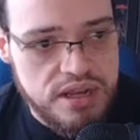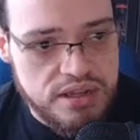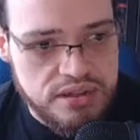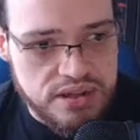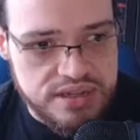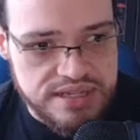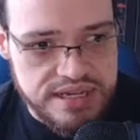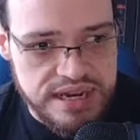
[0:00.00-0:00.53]

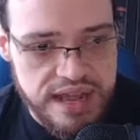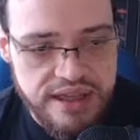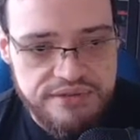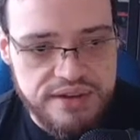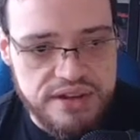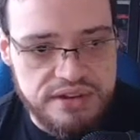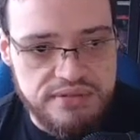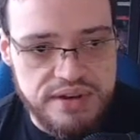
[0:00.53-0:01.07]
doesn't
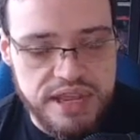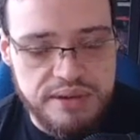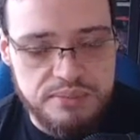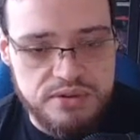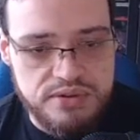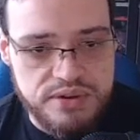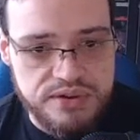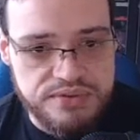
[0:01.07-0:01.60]
have a new
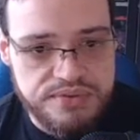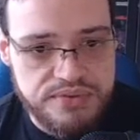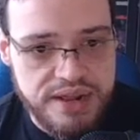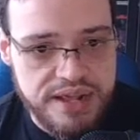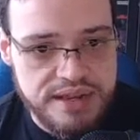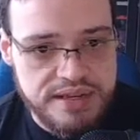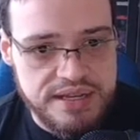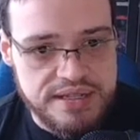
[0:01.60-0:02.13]
name to
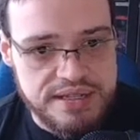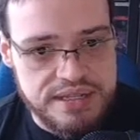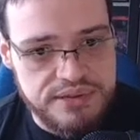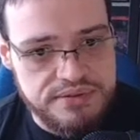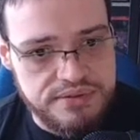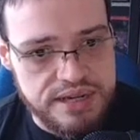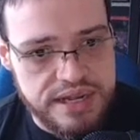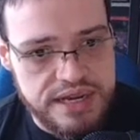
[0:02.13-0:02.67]
reflect his
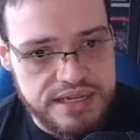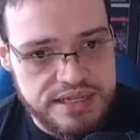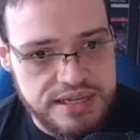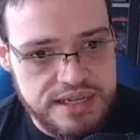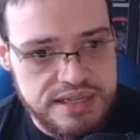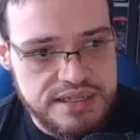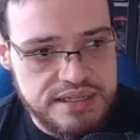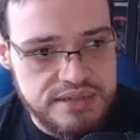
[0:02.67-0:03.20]
new reality
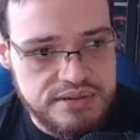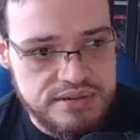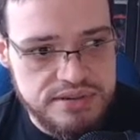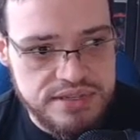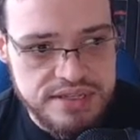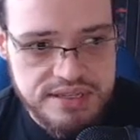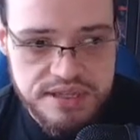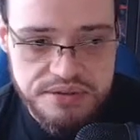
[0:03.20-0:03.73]
is
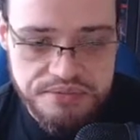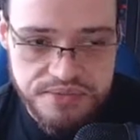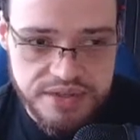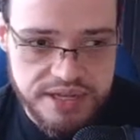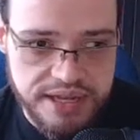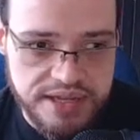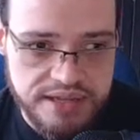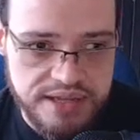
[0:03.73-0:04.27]
inconsistent with
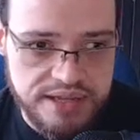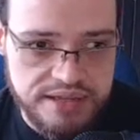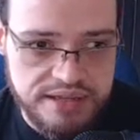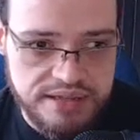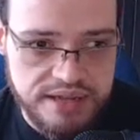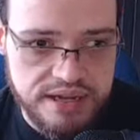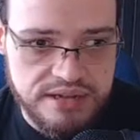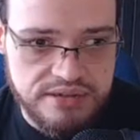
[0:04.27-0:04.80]
the idea
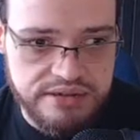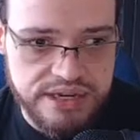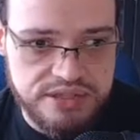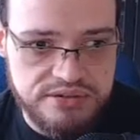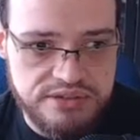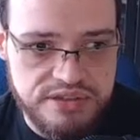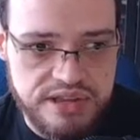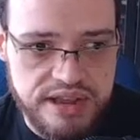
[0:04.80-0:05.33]
that they are trying
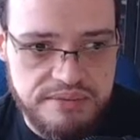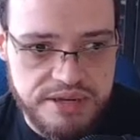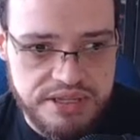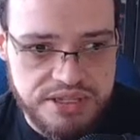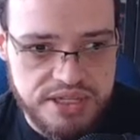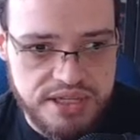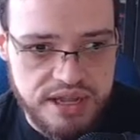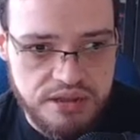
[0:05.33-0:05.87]
to
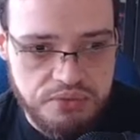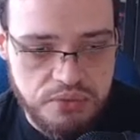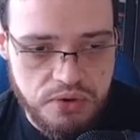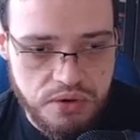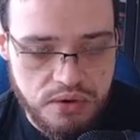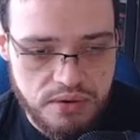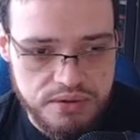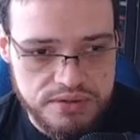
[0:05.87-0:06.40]
establish in that
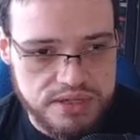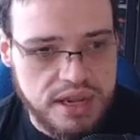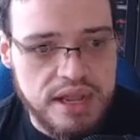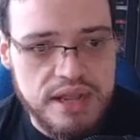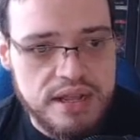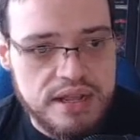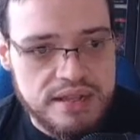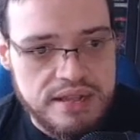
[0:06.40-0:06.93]
world.
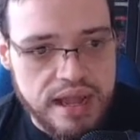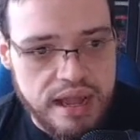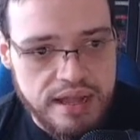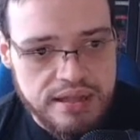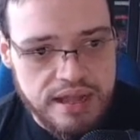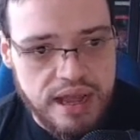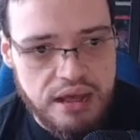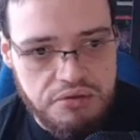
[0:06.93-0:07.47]

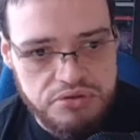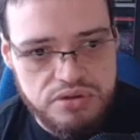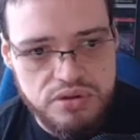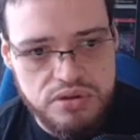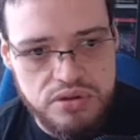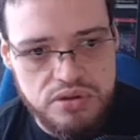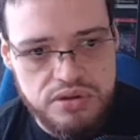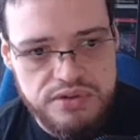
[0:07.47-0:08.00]
That also
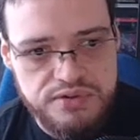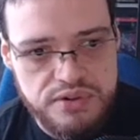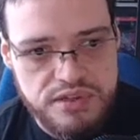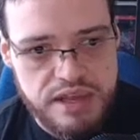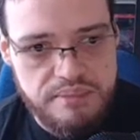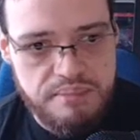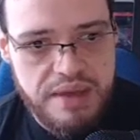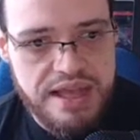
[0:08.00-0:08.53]
goes for
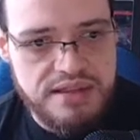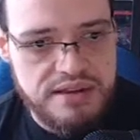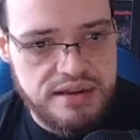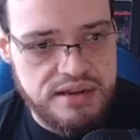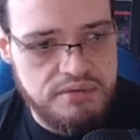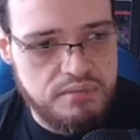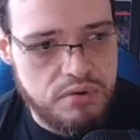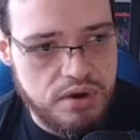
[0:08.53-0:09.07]
the
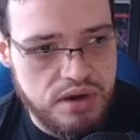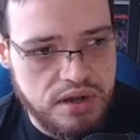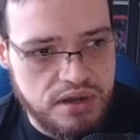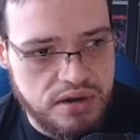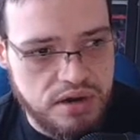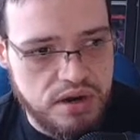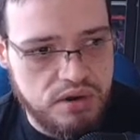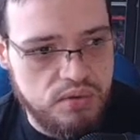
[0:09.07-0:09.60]
Madeline
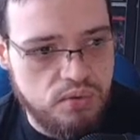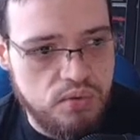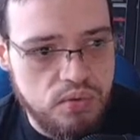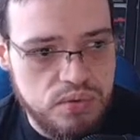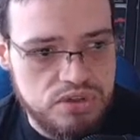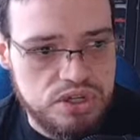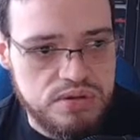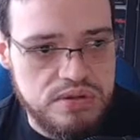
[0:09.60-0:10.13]
Pryor,
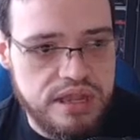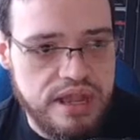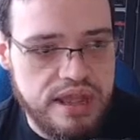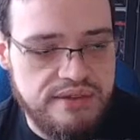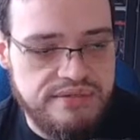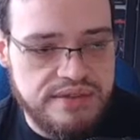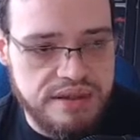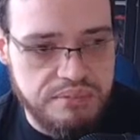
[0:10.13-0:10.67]
who should
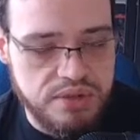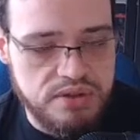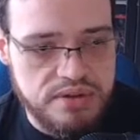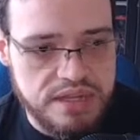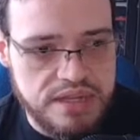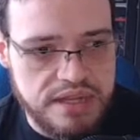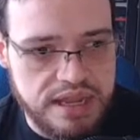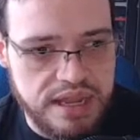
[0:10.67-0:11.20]
have the
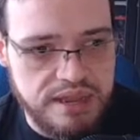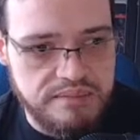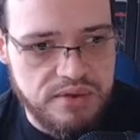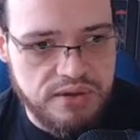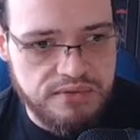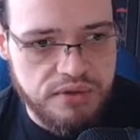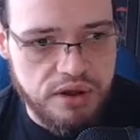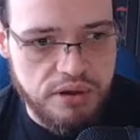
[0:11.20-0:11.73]
mutant name
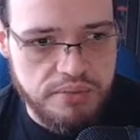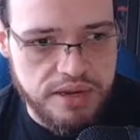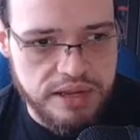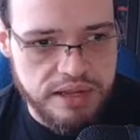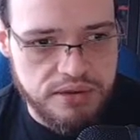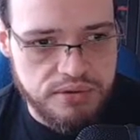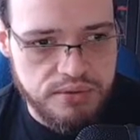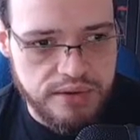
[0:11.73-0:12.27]
of
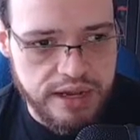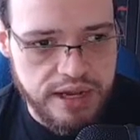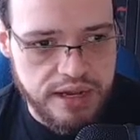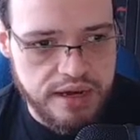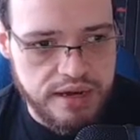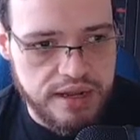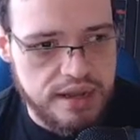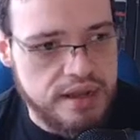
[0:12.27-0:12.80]
Goblin Queen.